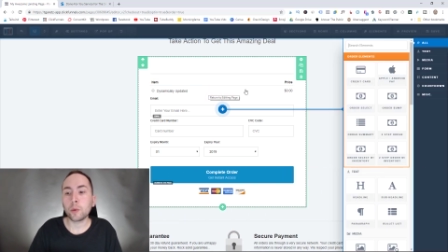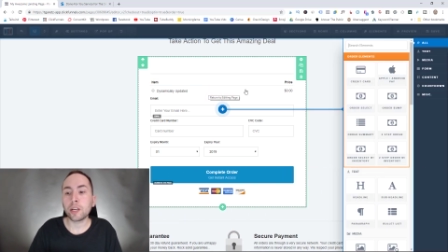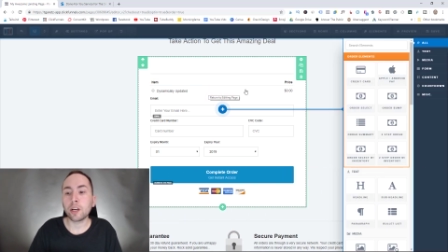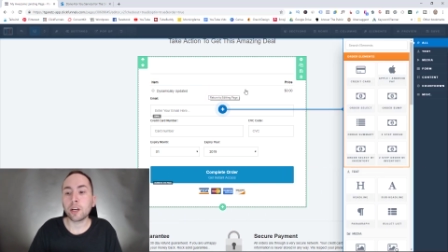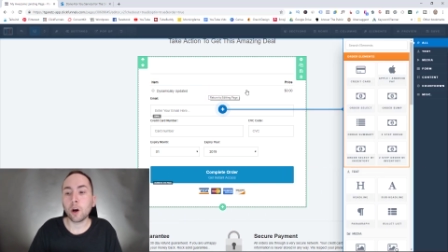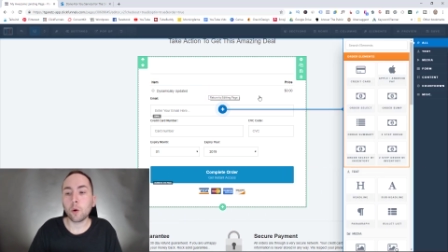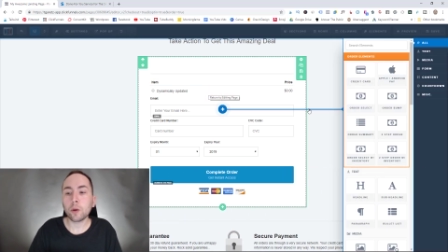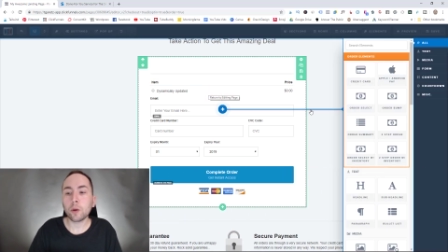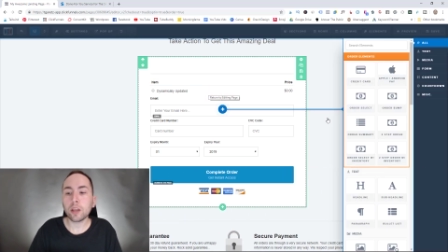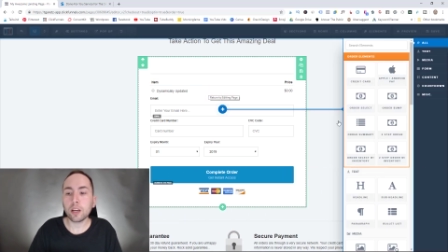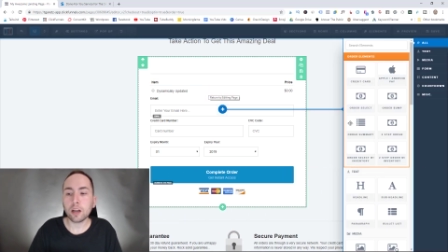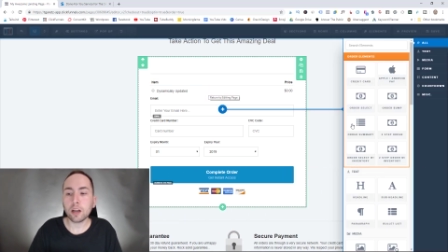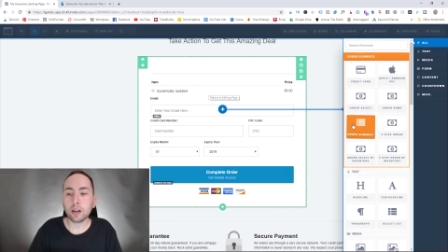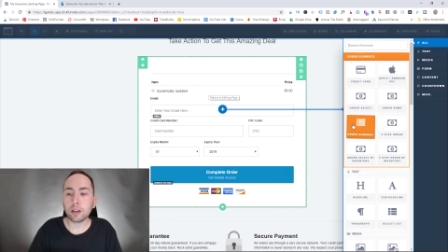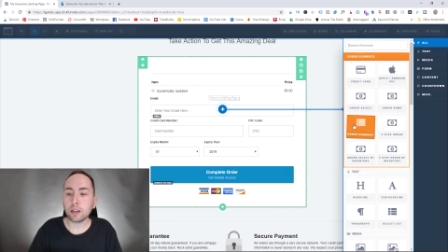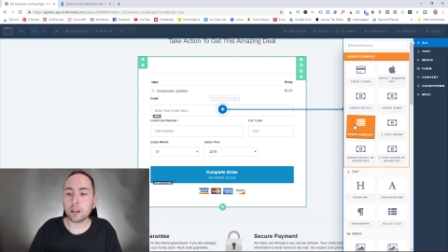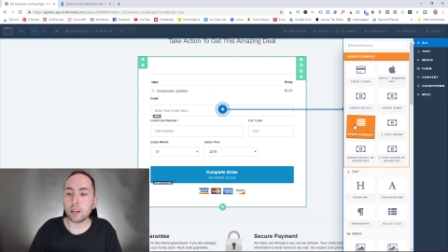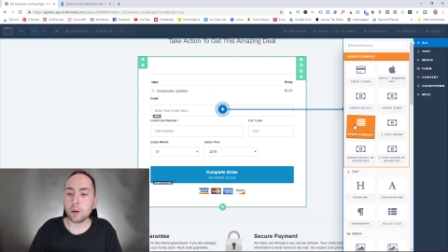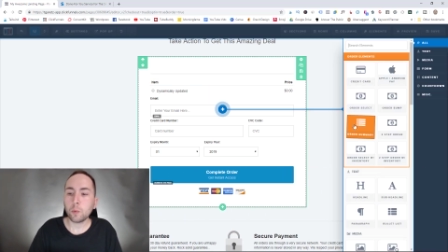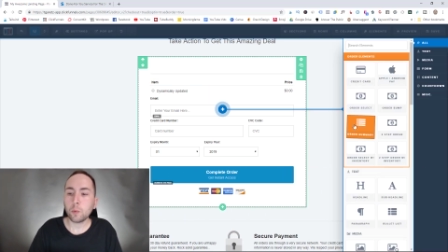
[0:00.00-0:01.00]
we go
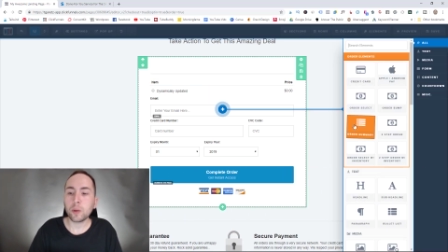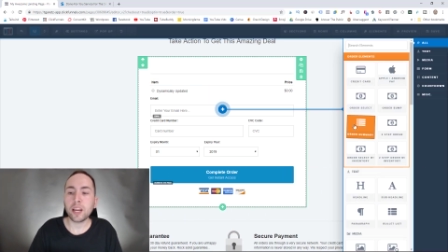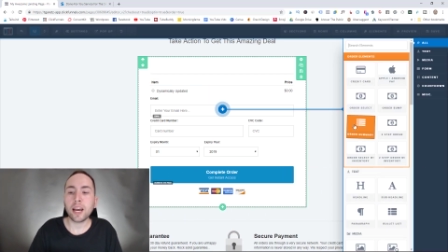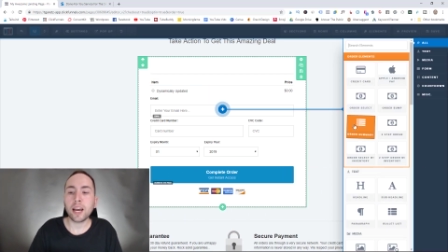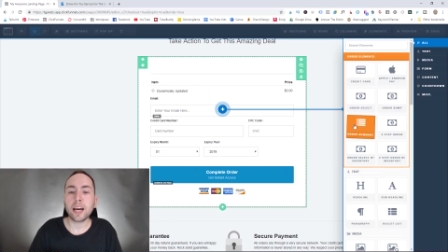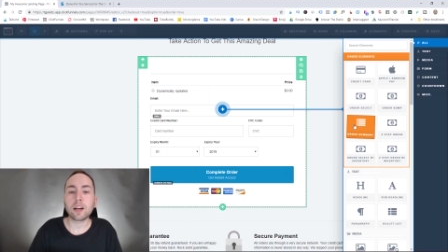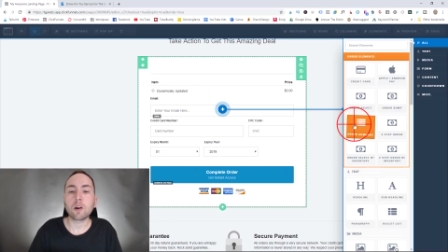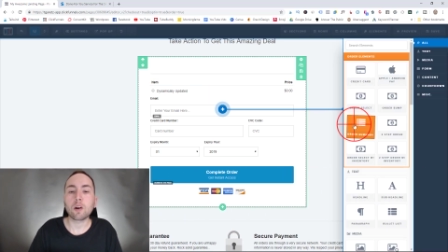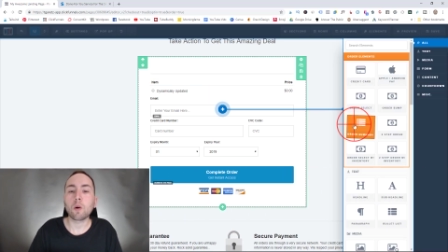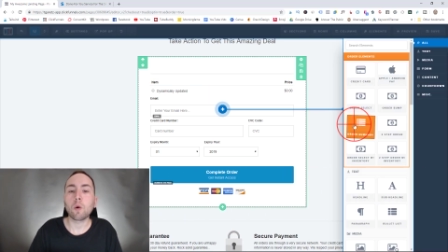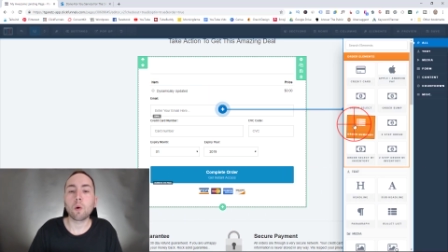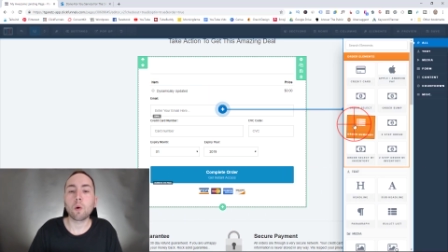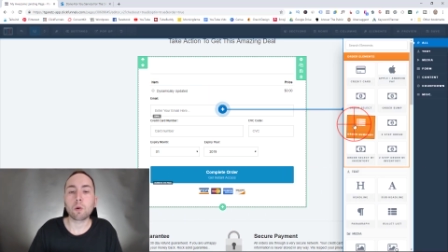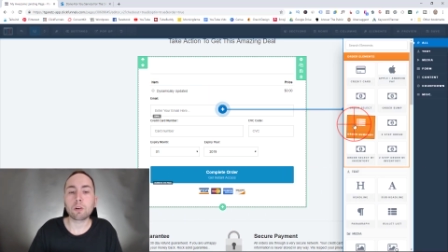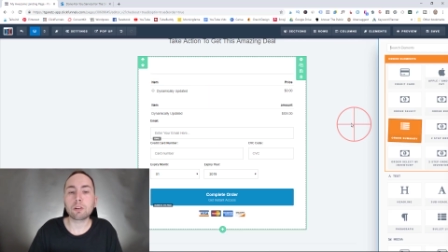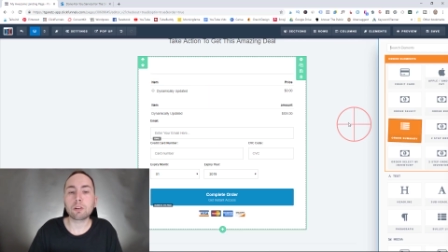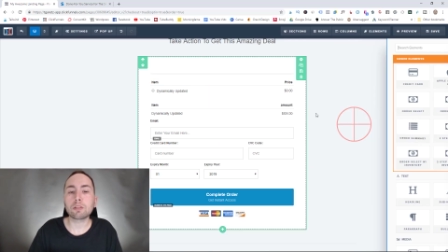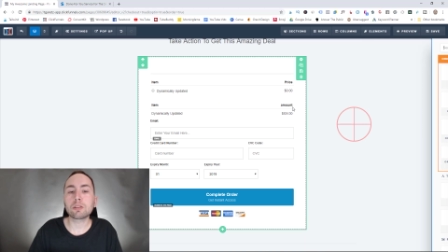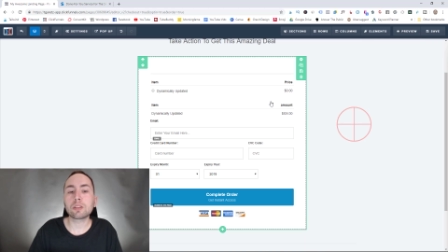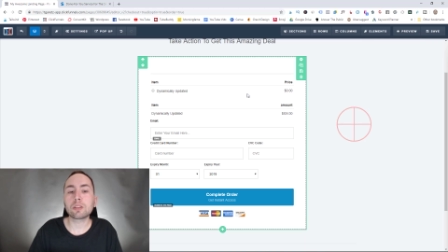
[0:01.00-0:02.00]
here, we add
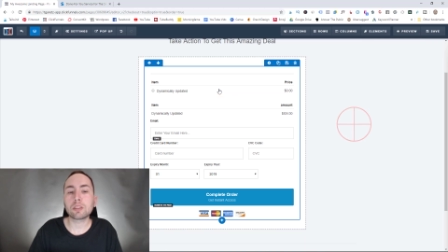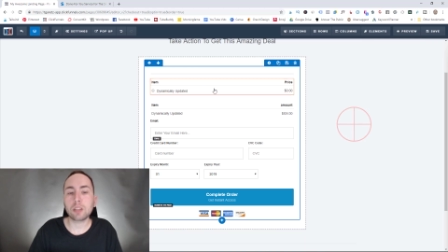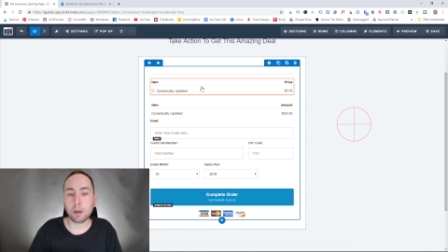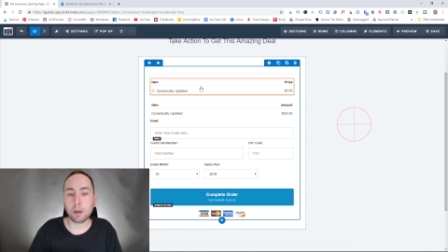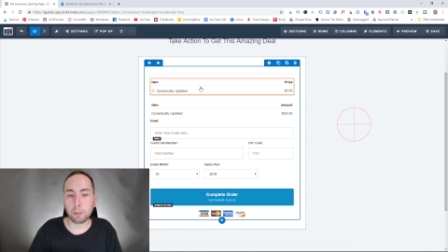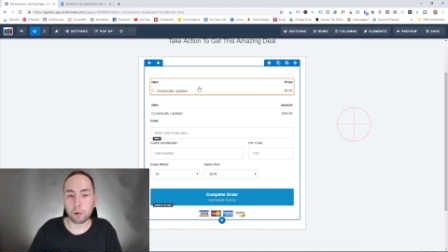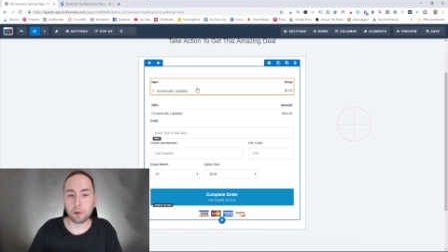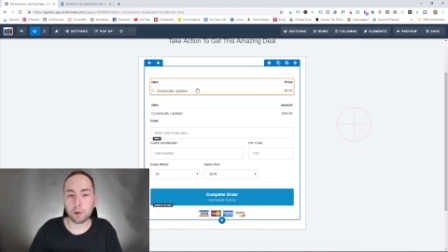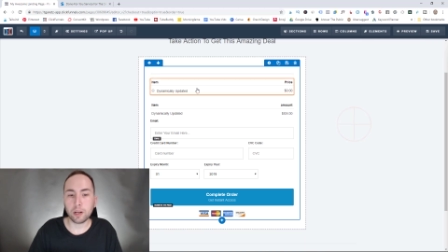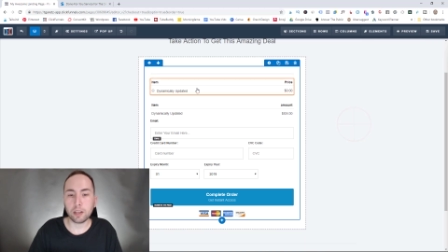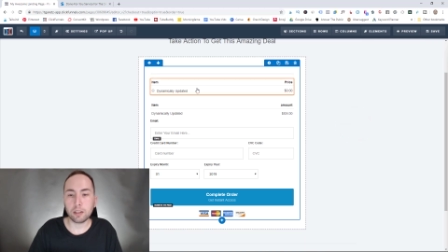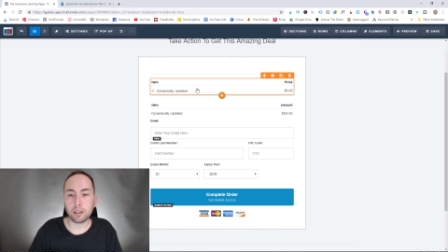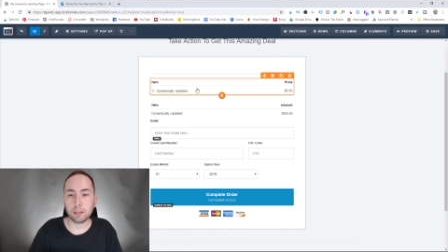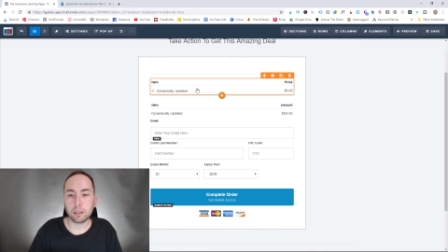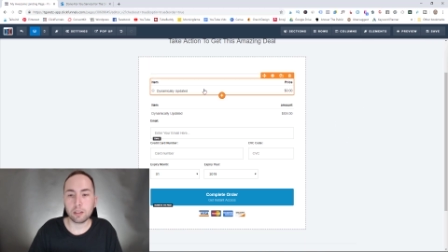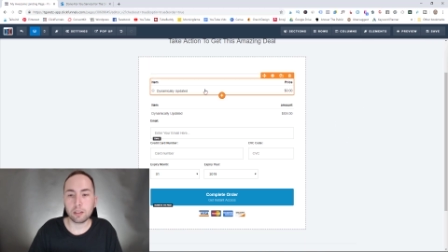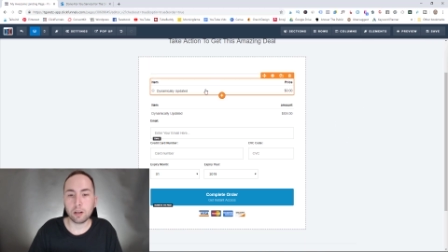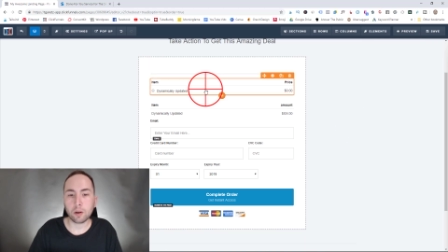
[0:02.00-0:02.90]
order summary,